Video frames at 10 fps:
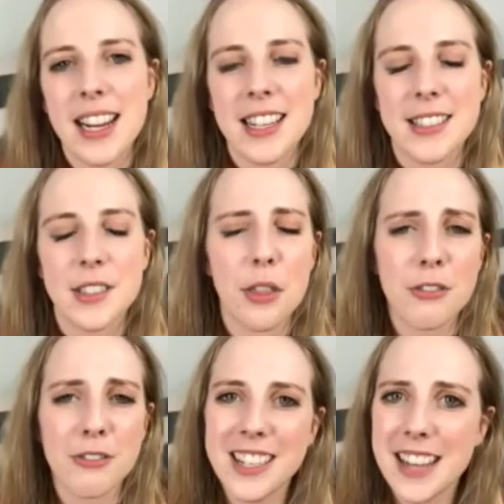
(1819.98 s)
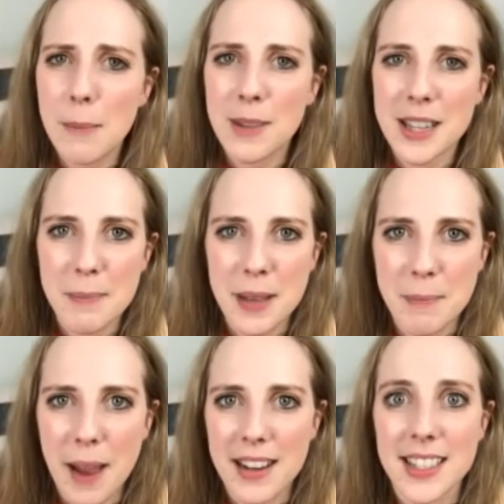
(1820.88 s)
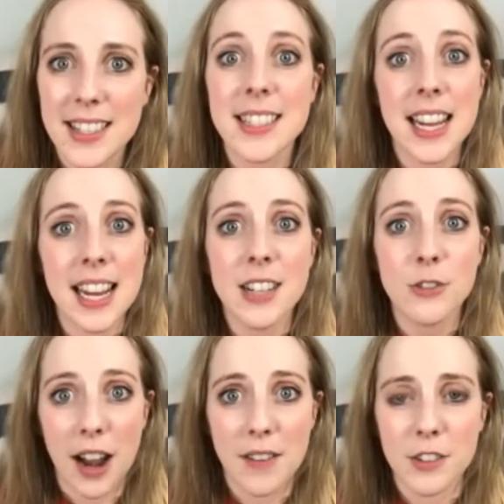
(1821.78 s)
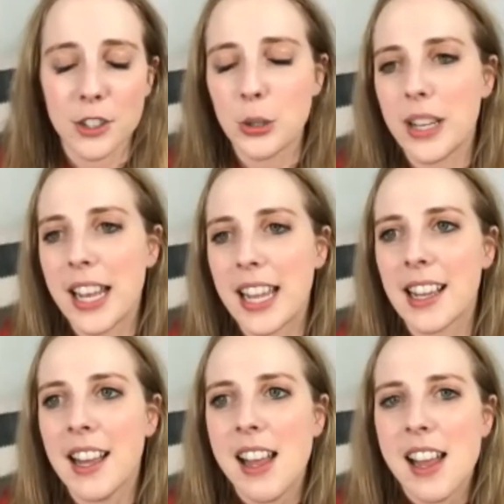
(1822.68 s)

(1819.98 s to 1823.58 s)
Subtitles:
is 3-time Olympic medalist in rifle shooting,